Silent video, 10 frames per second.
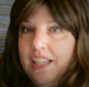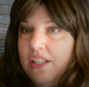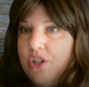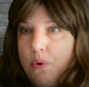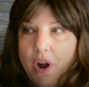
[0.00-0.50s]

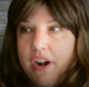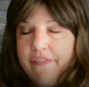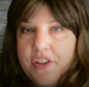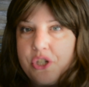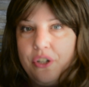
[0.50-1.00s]
no
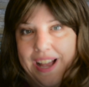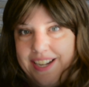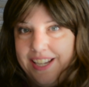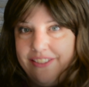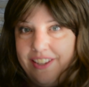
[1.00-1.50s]
artificial
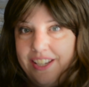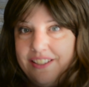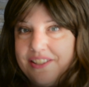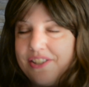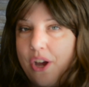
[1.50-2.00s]
anything,
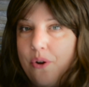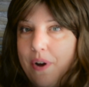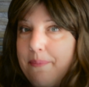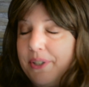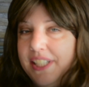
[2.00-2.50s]
so
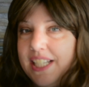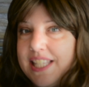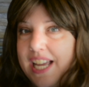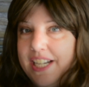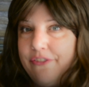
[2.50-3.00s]
I'm really
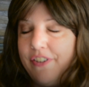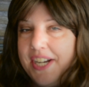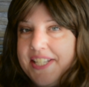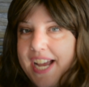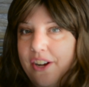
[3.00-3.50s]
excited to
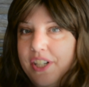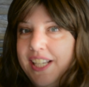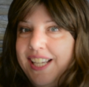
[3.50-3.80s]
find out.